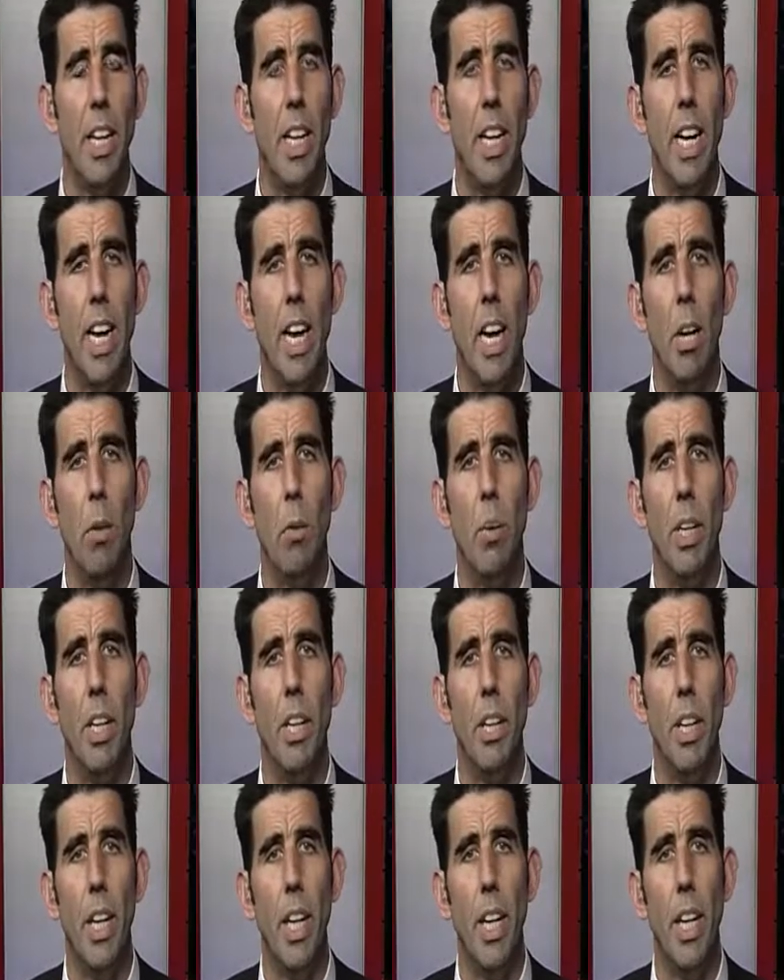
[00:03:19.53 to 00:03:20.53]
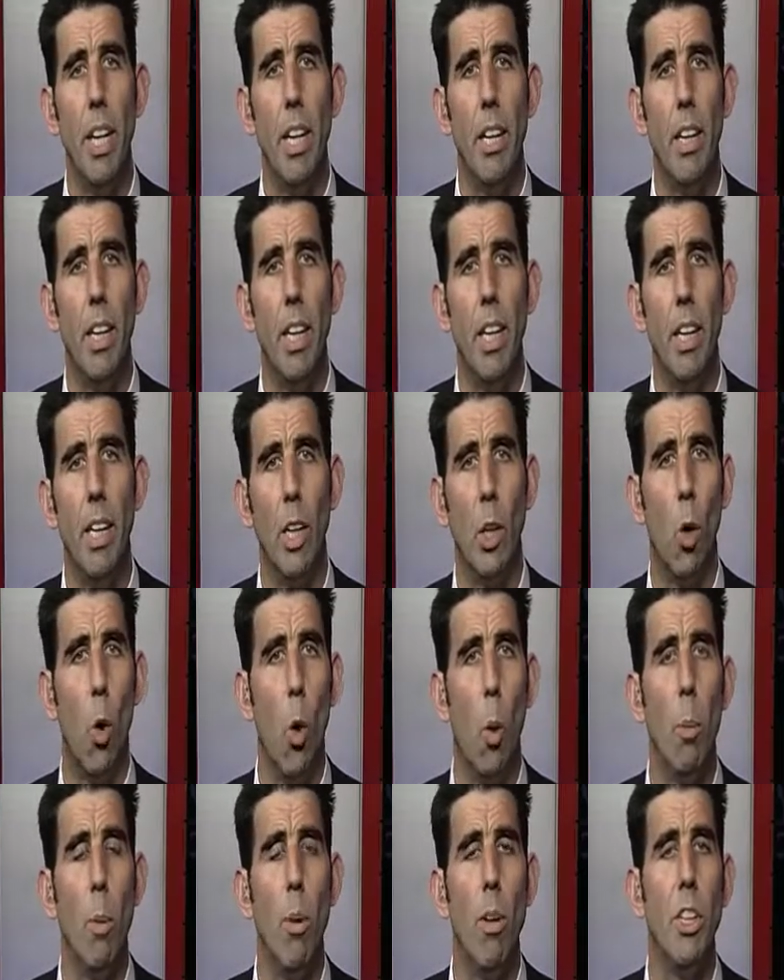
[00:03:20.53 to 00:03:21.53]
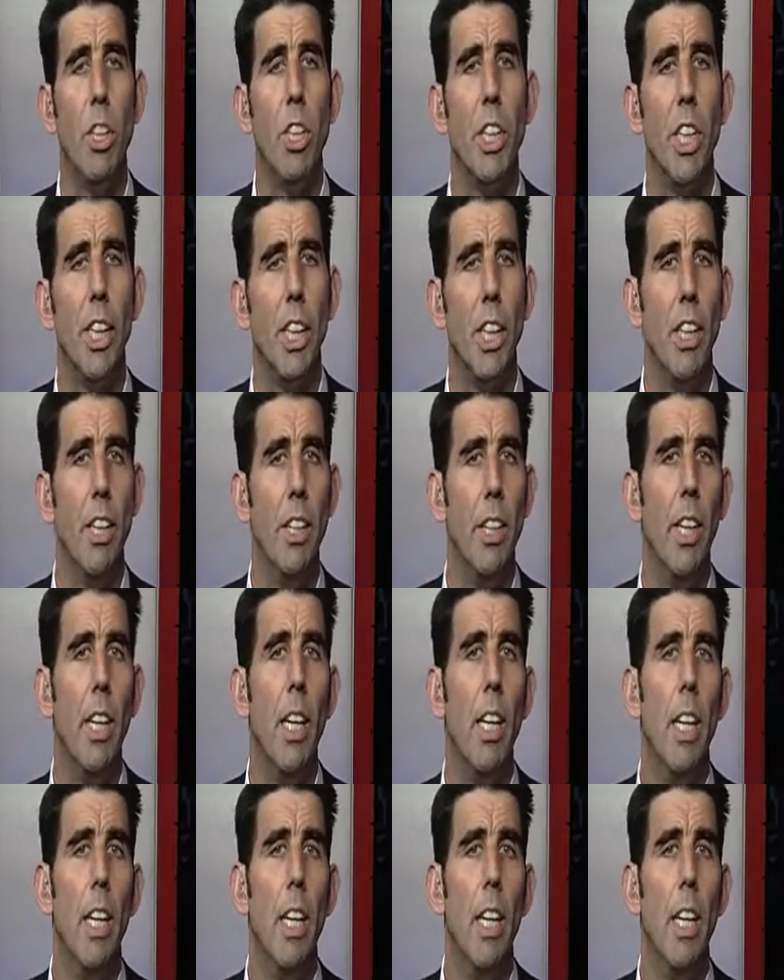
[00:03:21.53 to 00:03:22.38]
the corporates that can